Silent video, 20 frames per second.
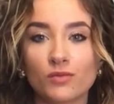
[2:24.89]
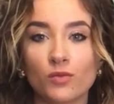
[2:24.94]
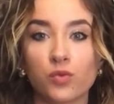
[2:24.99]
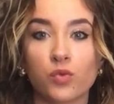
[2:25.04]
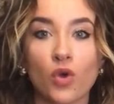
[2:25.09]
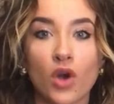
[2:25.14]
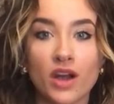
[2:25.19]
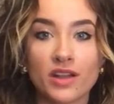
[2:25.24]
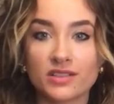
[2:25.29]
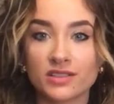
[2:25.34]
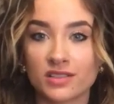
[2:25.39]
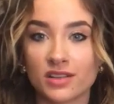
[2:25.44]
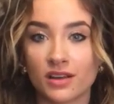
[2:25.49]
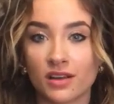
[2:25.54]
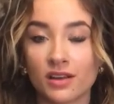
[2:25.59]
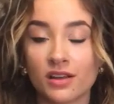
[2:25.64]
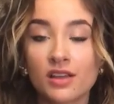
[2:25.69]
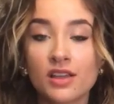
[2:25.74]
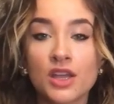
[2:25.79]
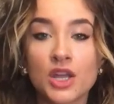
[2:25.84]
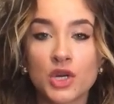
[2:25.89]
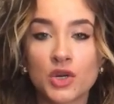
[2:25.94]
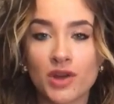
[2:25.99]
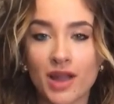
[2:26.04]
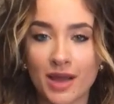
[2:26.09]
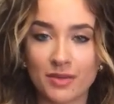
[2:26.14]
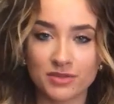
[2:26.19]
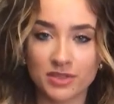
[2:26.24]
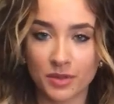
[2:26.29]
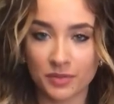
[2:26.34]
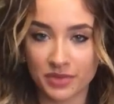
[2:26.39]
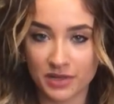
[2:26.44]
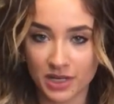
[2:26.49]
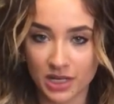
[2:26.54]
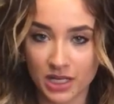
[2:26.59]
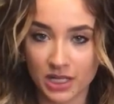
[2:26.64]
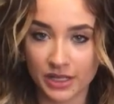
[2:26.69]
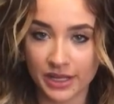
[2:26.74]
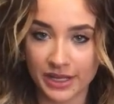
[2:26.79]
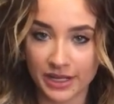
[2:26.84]
run to grab something to
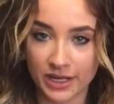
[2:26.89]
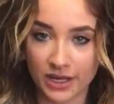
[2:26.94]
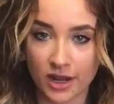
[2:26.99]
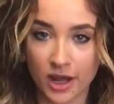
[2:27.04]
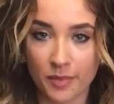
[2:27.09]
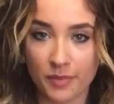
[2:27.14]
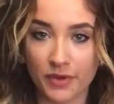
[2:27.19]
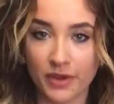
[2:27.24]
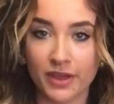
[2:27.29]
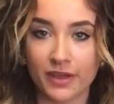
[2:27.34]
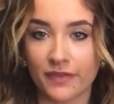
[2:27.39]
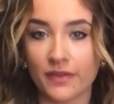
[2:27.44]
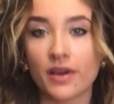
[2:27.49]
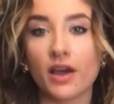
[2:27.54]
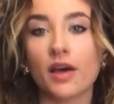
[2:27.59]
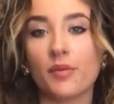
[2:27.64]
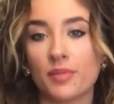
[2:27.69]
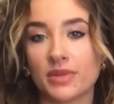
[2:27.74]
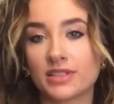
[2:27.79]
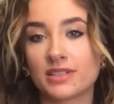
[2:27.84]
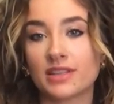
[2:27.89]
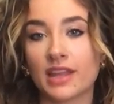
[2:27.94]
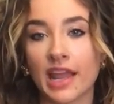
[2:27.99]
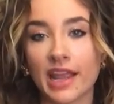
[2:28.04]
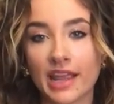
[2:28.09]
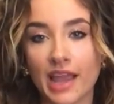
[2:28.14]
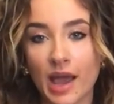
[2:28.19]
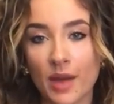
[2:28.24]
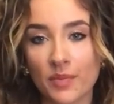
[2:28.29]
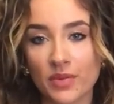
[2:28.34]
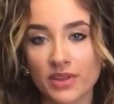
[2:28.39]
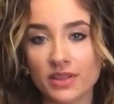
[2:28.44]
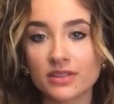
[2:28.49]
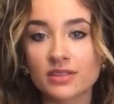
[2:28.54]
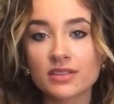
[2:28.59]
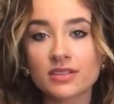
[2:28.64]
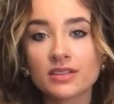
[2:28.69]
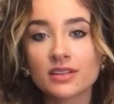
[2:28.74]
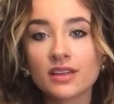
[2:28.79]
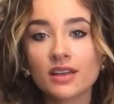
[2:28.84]
clean it up if a mistake happens.